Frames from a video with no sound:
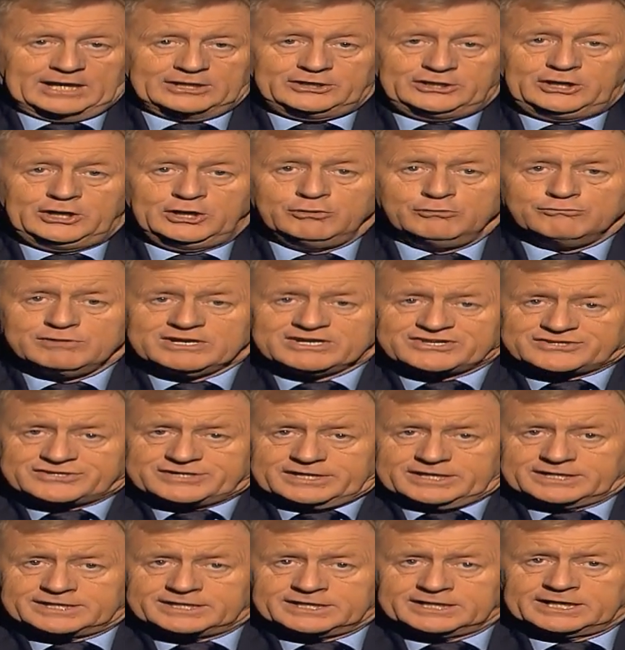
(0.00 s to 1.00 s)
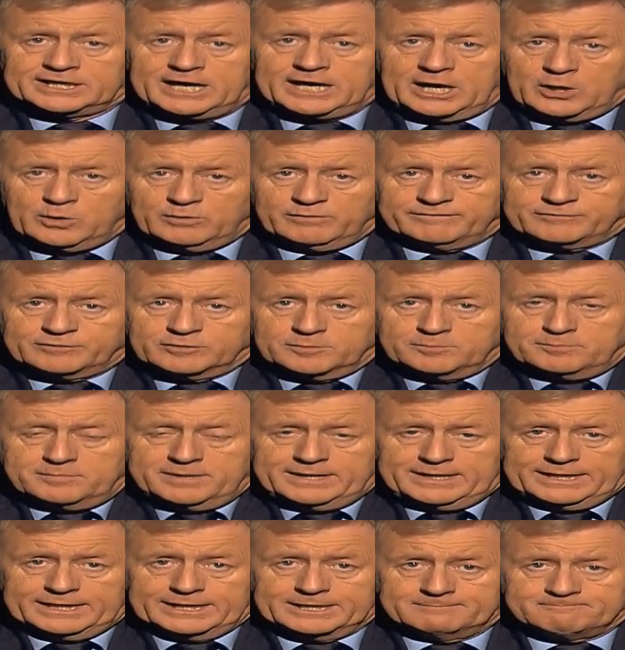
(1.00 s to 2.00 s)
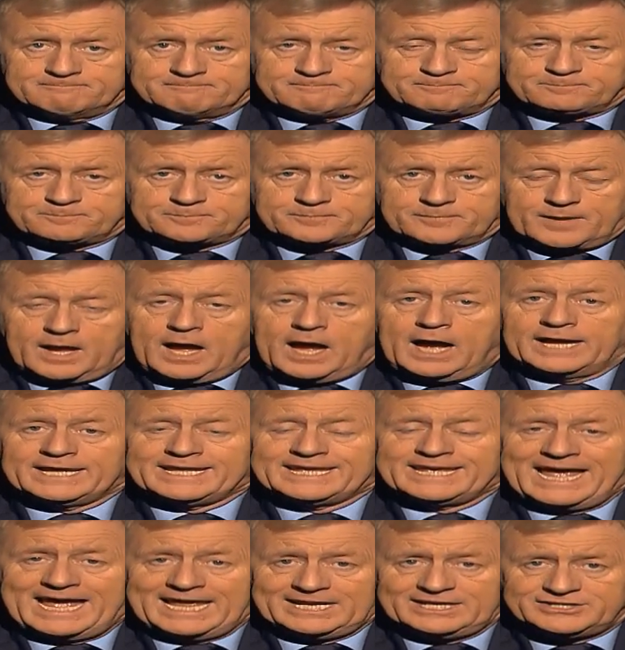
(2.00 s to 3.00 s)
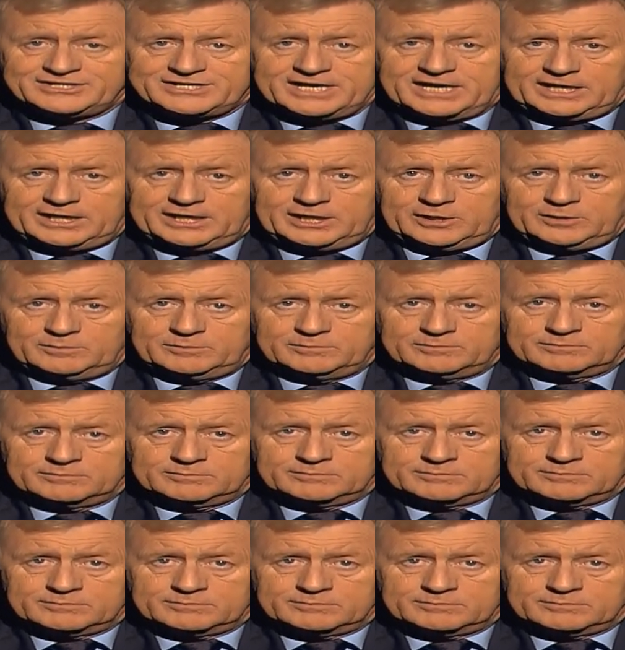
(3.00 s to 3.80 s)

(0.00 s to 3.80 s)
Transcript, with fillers: and you risked it to go for a million. I can tell you,